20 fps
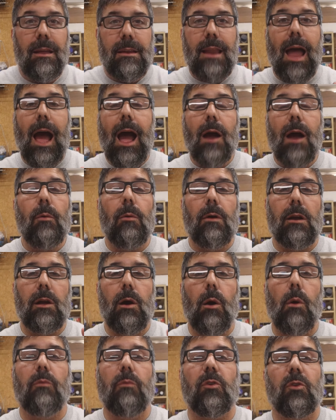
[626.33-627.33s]
Now I want to
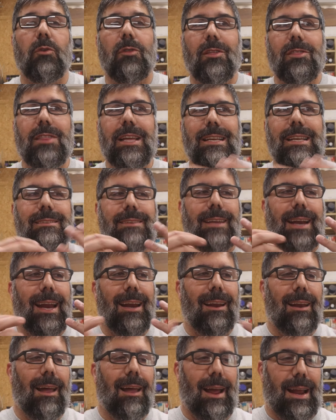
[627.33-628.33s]
go over the things that
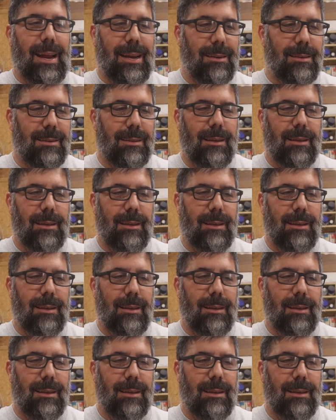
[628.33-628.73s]
I liked.